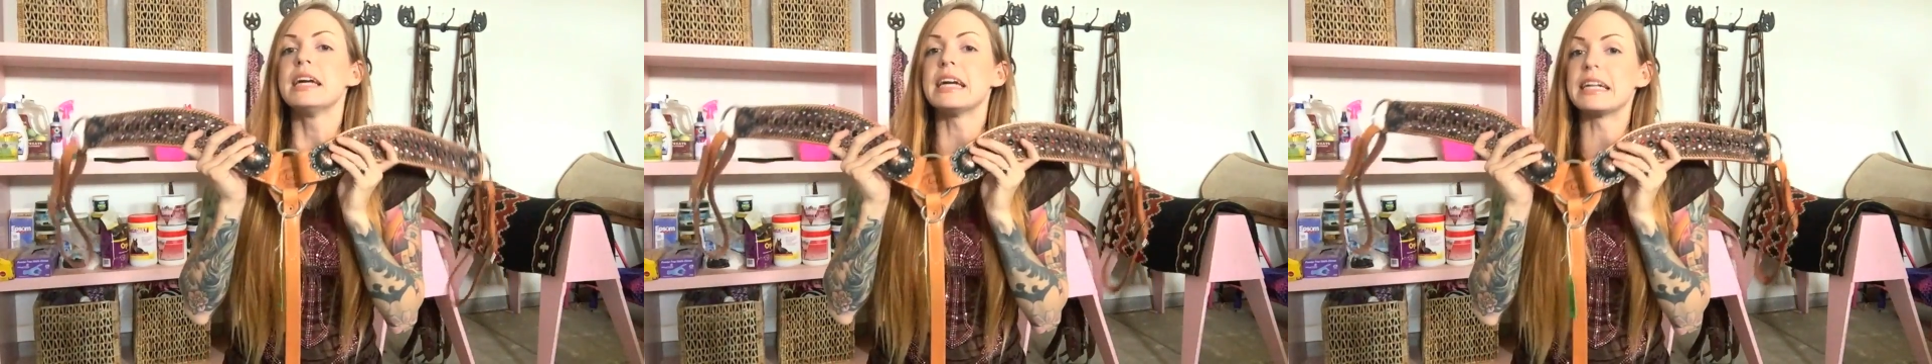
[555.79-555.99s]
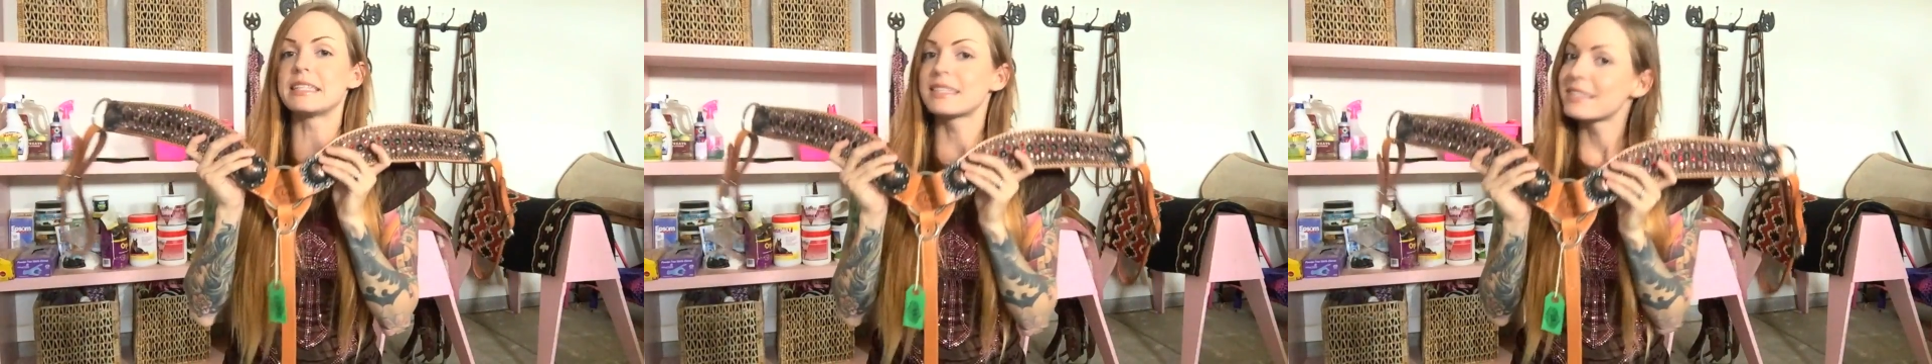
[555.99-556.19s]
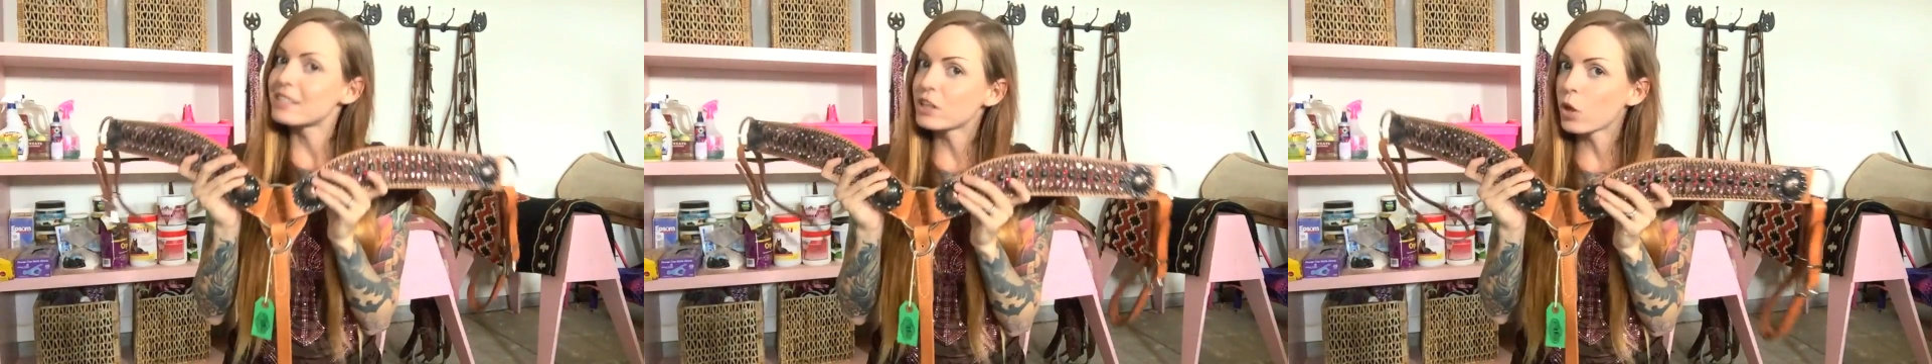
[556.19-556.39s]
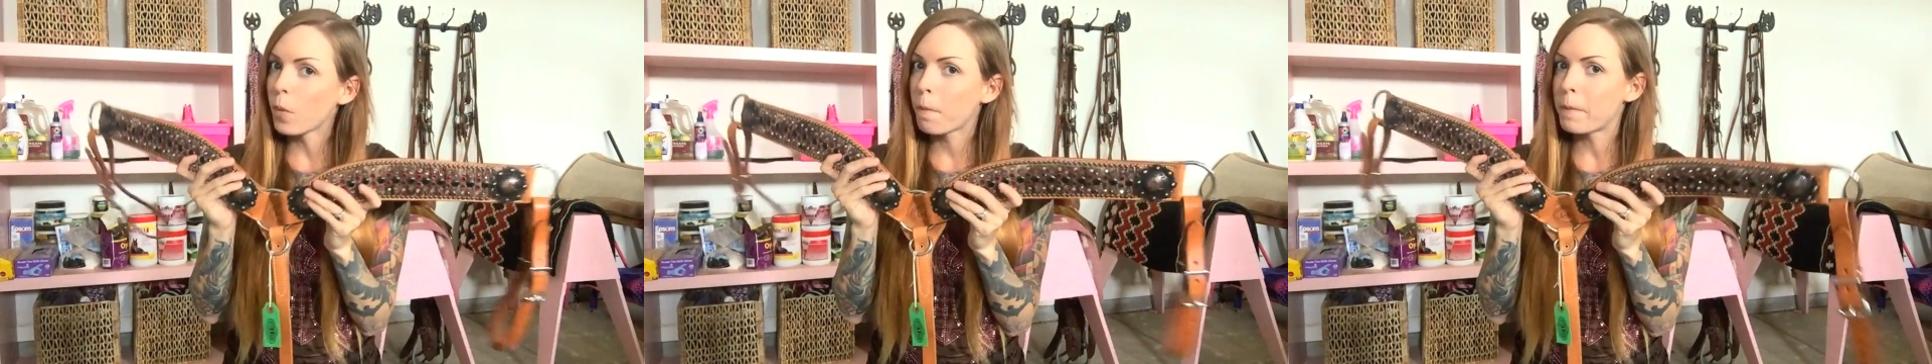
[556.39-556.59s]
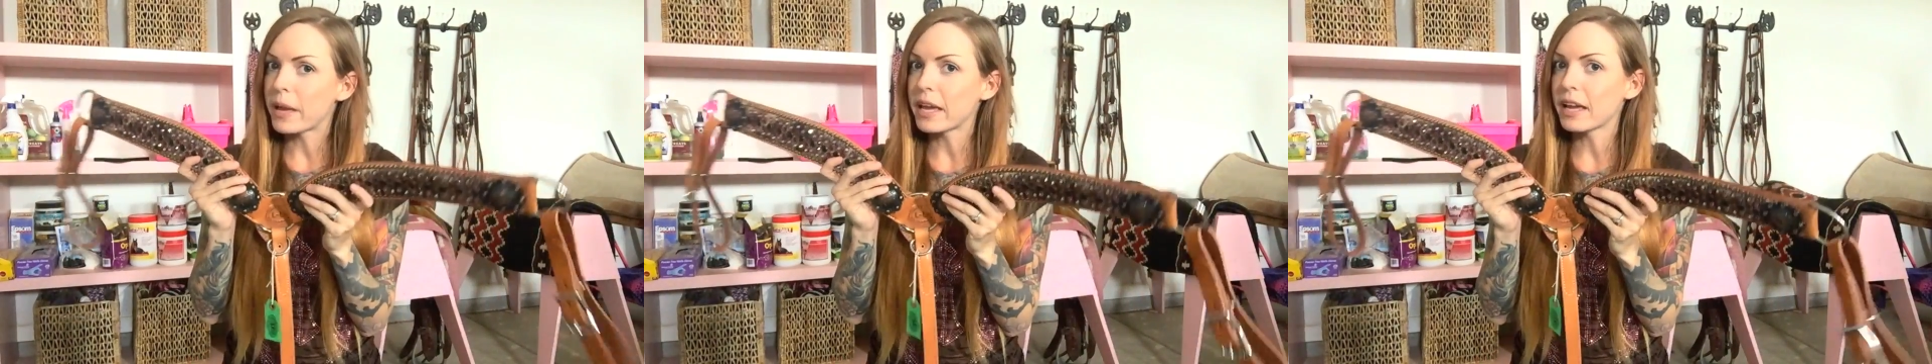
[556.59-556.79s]
it's
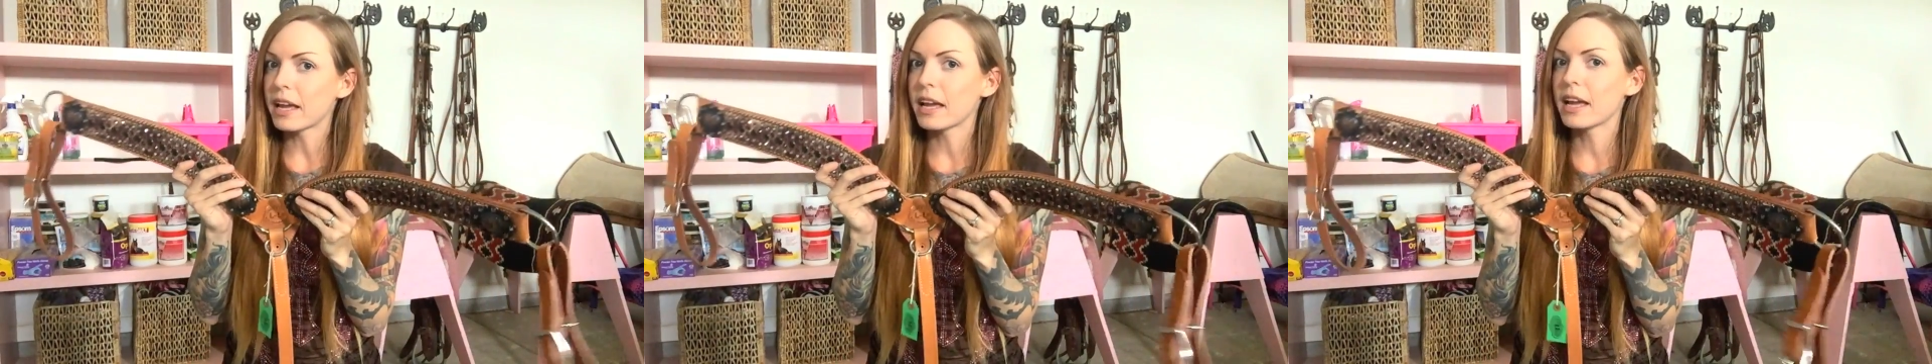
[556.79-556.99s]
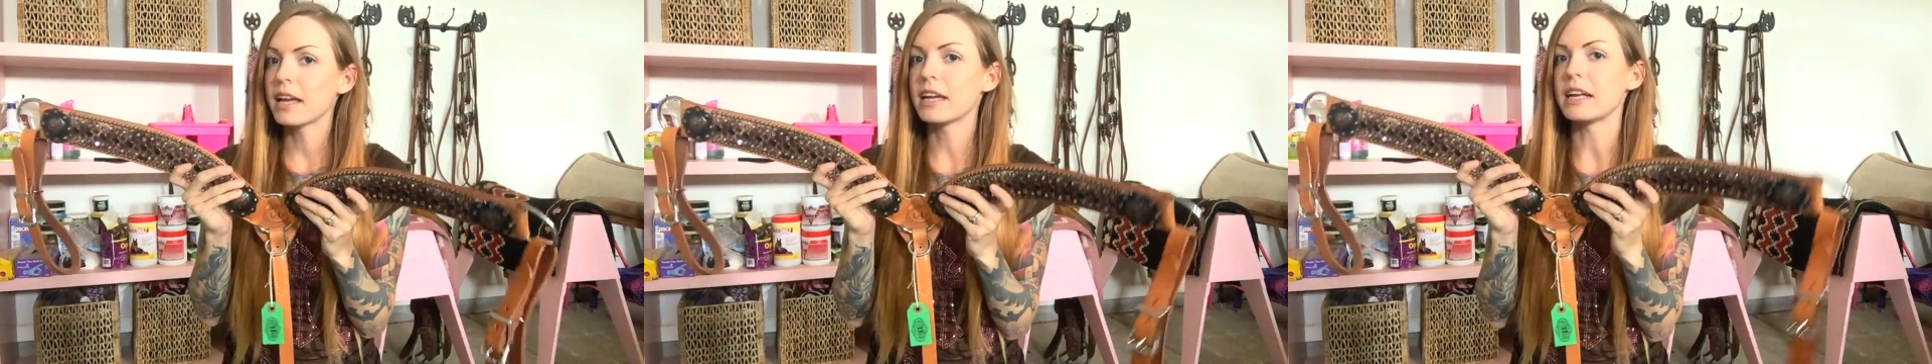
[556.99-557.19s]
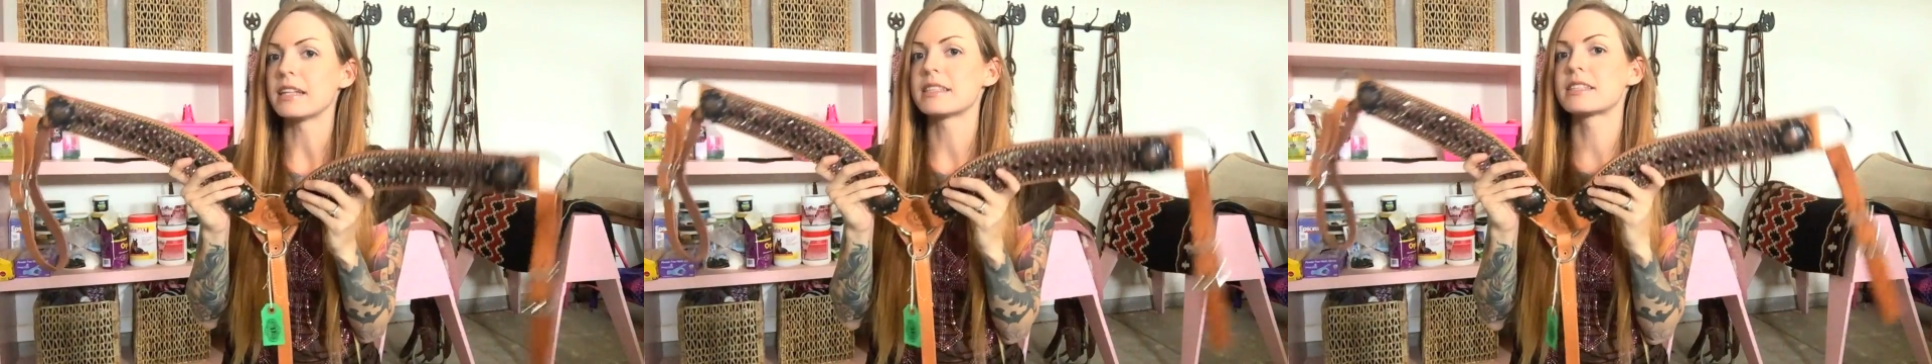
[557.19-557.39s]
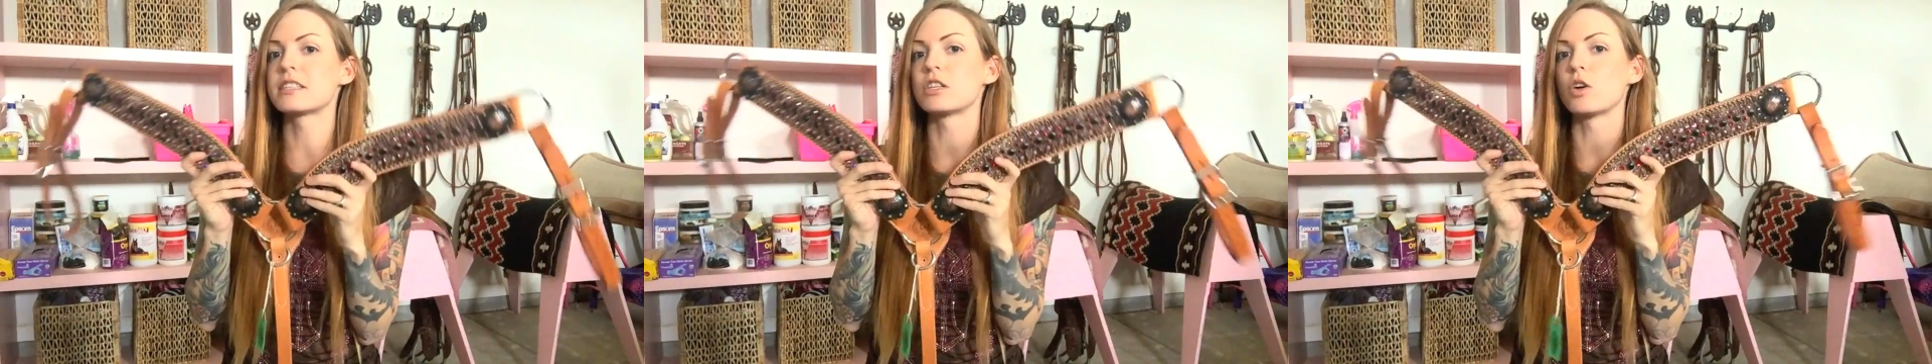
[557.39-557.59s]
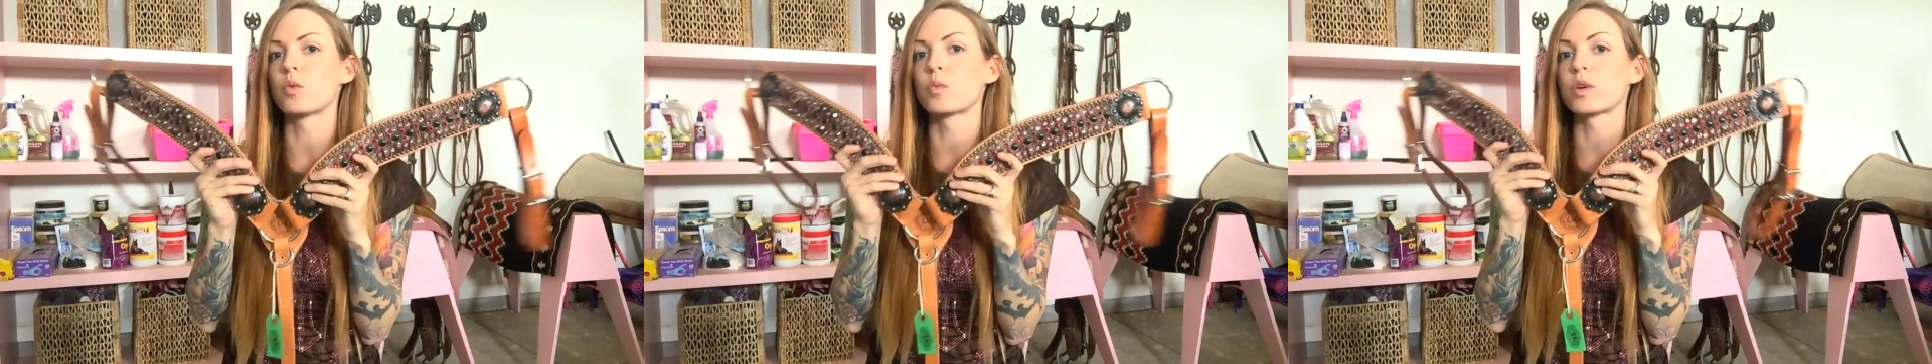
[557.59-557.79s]
still big, it's still